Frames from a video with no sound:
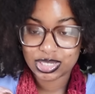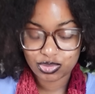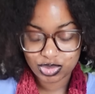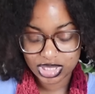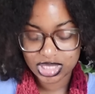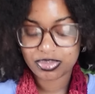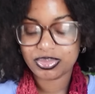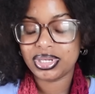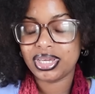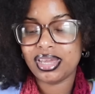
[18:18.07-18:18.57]

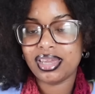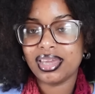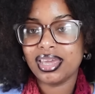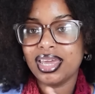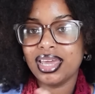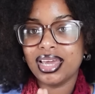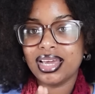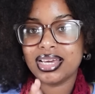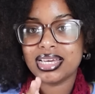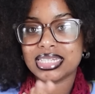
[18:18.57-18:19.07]
speak,
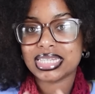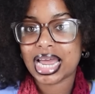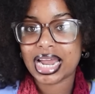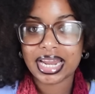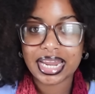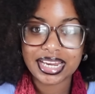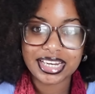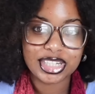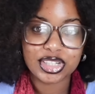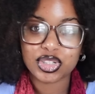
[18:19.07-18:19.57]
because I
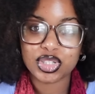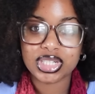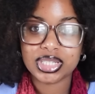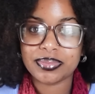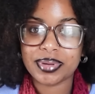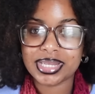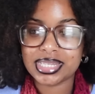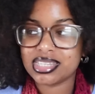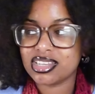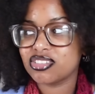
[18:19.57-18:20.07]
can't trust
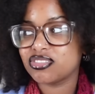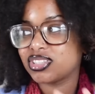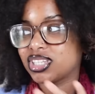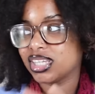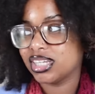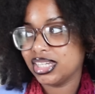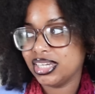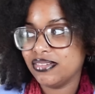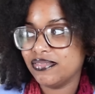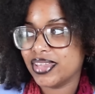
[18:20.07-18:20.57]
myself to
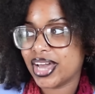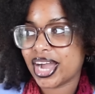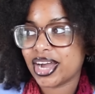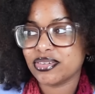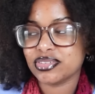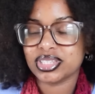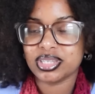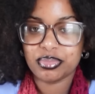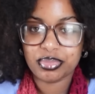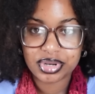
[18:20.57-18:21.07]
leave the
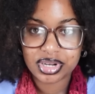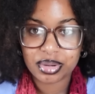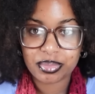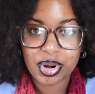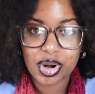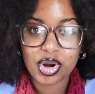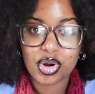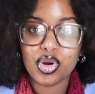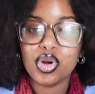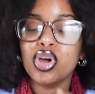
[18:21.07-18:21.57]
house and put them
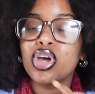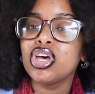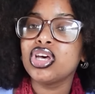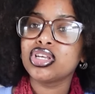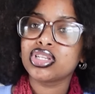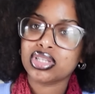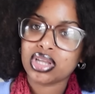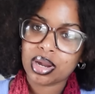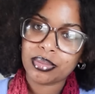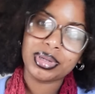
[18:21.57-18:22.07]
on,
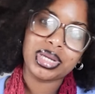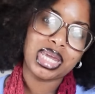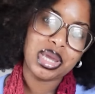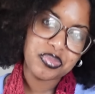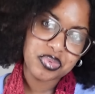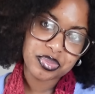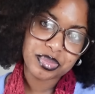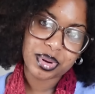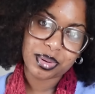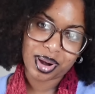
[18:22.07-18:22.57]
so I'm gonna keep
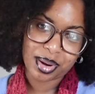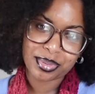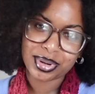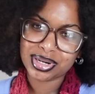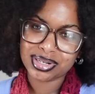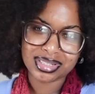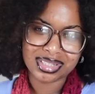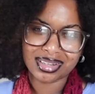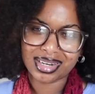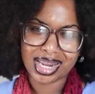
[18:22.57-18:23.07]
them in my
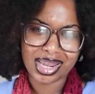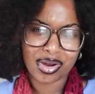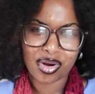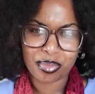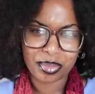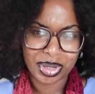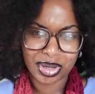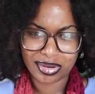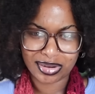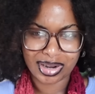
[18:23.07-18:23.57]
purse so they on
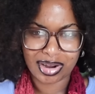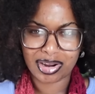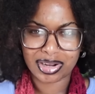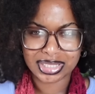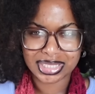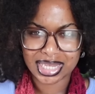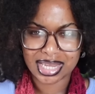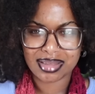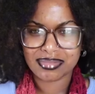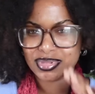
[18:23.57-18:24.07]
me on all
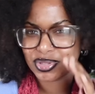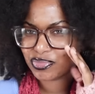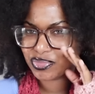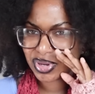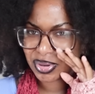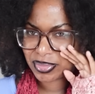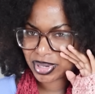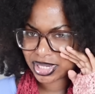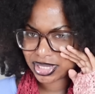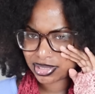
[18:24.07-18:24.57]
times, if
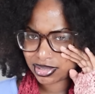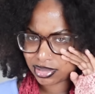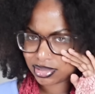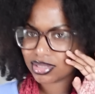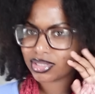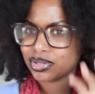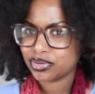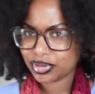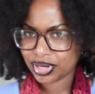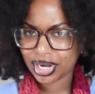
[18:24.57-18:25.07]
that makes
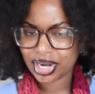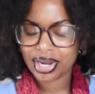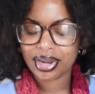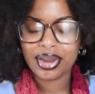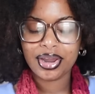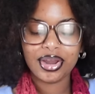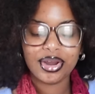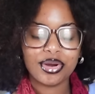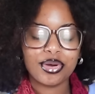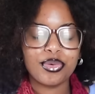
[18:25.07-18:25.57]
sense. Okay,
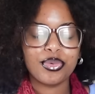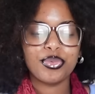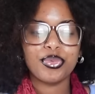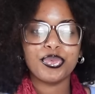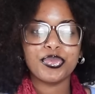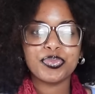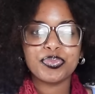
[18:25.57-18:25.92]
cool.